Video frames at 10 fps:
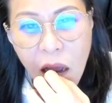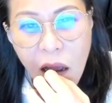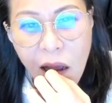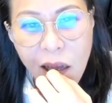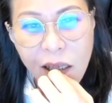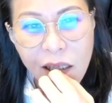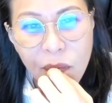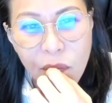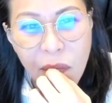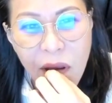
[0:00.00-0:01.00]
Ah,
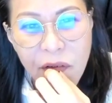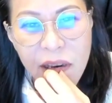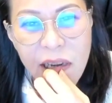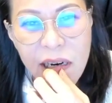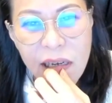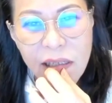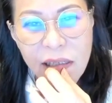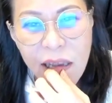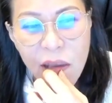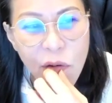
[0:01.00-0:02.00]
Mary Nicholas,
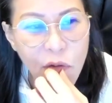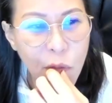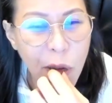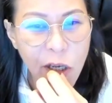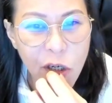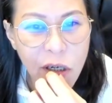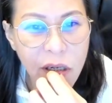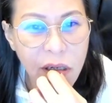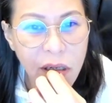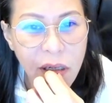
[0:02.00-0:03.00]
thank you so much
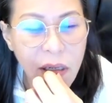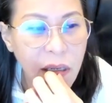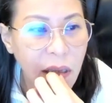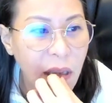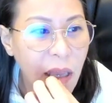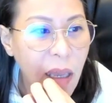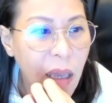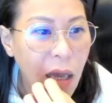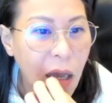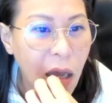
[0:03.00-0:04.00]

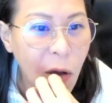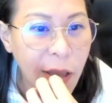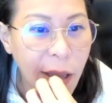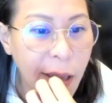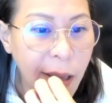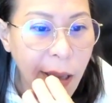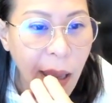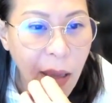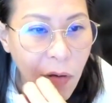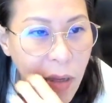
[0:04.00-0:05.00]
okay
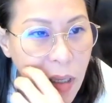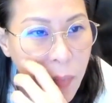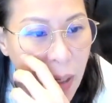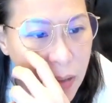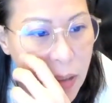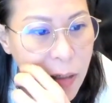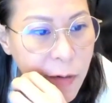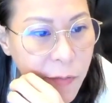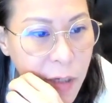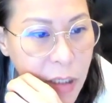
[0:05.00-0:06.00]
I go eat my dinner
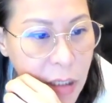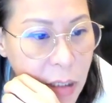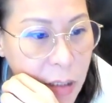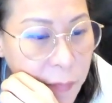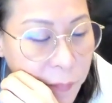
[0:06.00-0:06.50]
already